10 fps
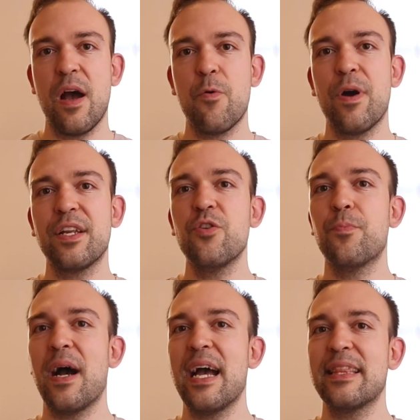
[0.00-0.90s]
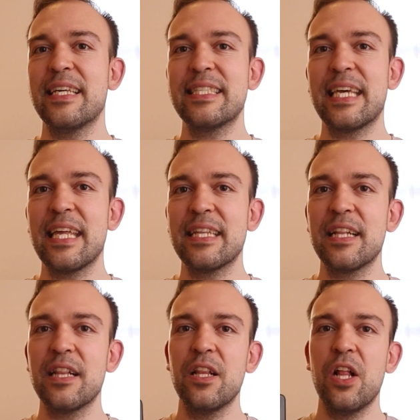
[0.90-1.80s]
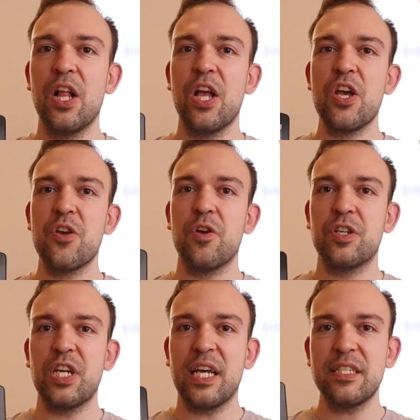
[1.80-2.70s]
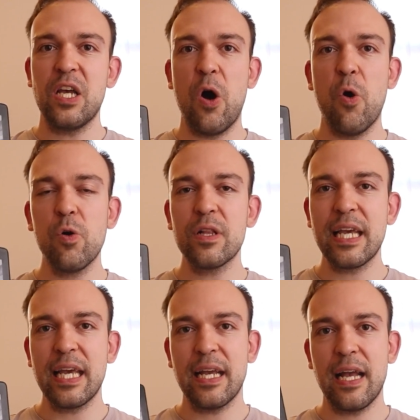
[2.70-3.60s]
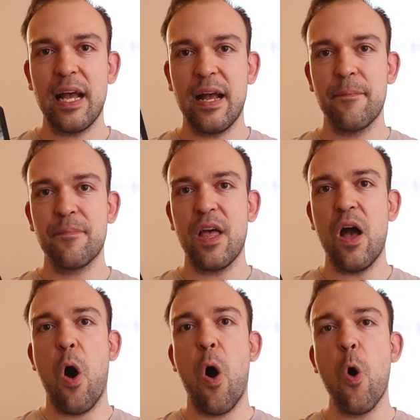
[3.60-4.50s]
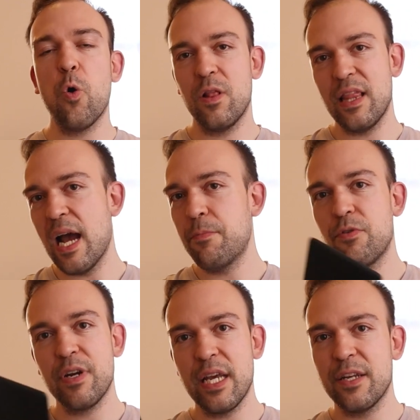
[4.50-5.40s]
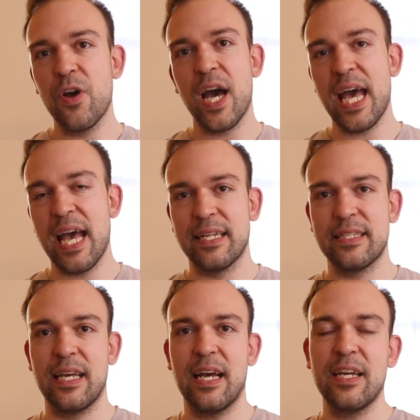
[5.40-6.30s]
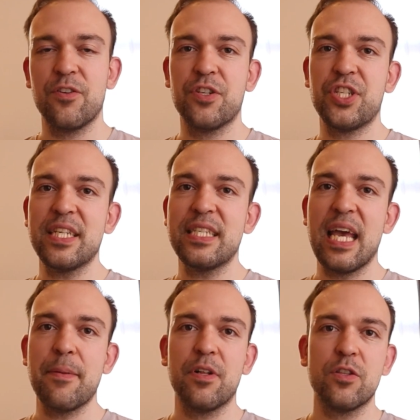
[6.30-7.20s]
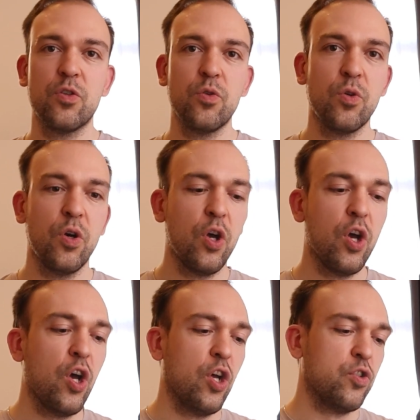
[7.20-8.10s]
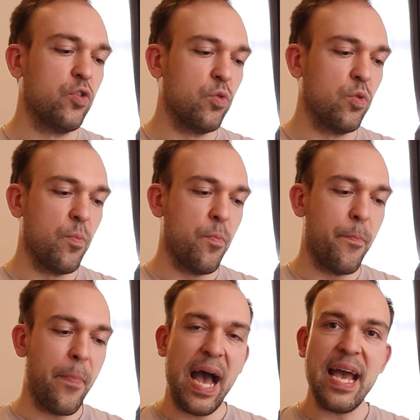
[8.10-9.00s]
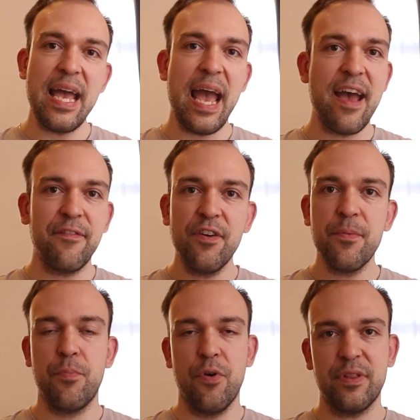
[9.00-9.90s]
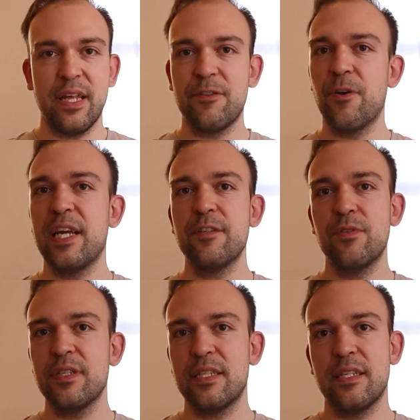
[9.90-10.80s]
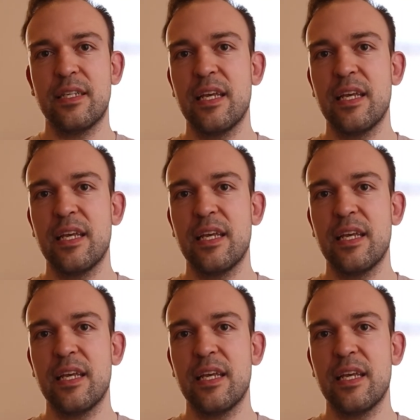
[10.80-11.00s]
when you buy this Kindle, you're just holding a whole library in your hand. You're just able to buy every book that you're interested